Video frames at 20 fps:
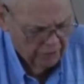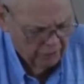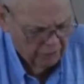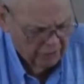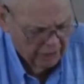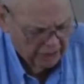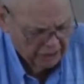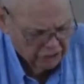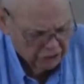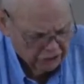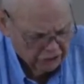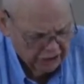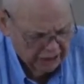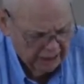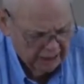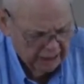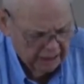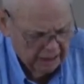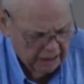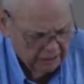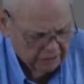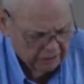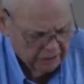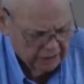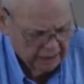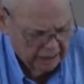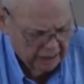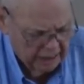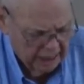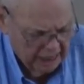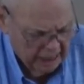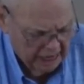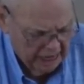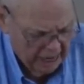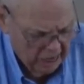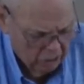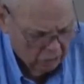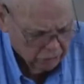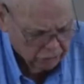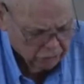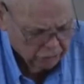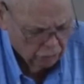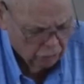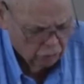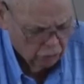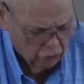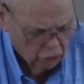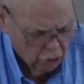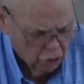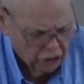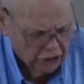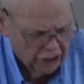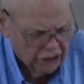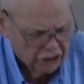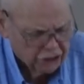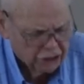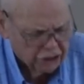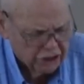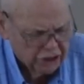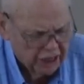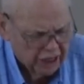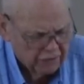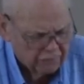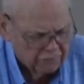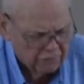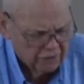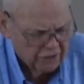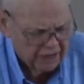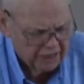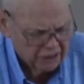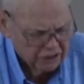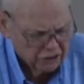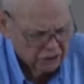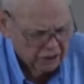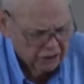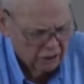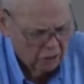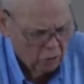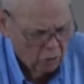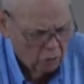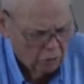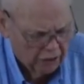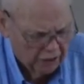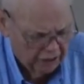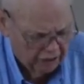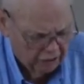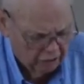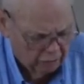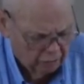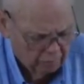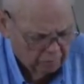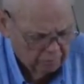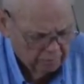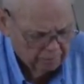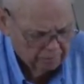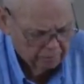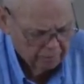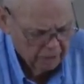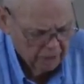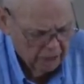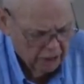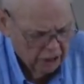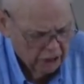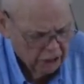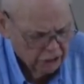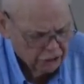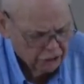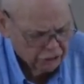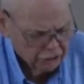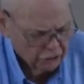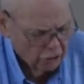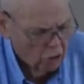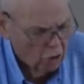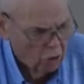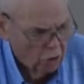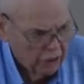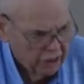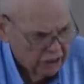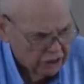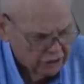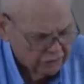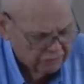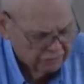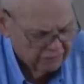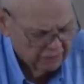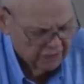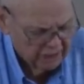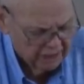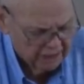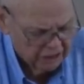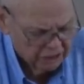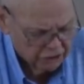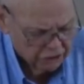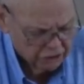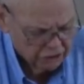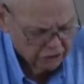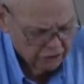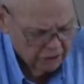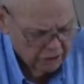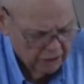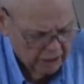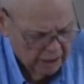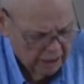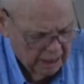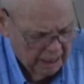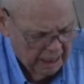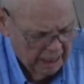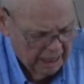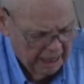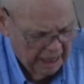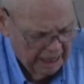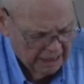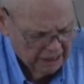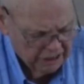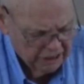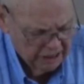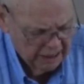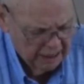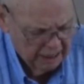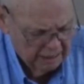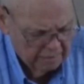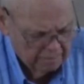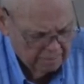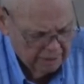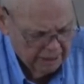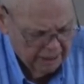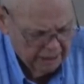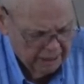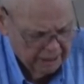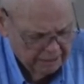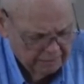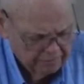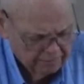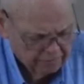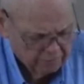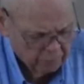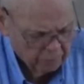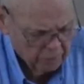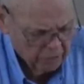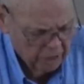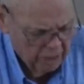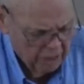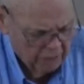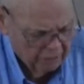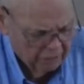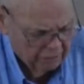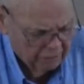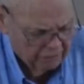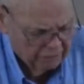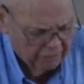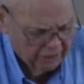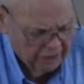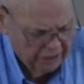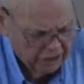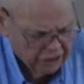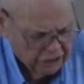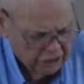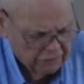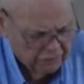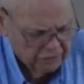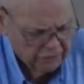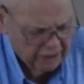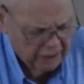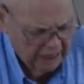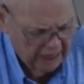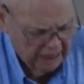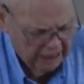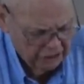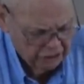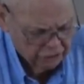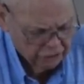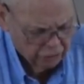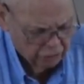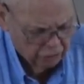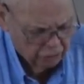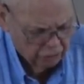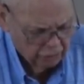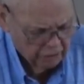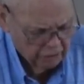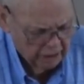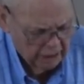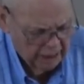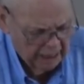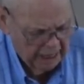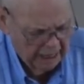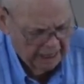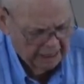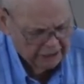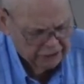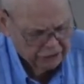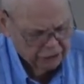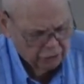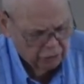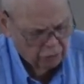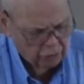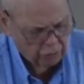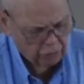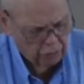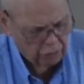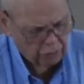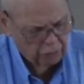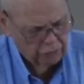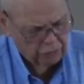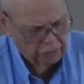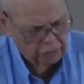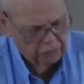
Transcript: that sat in the council, looking steadfastly on him, saw his face as it had been the face of an angel. Amen. And so,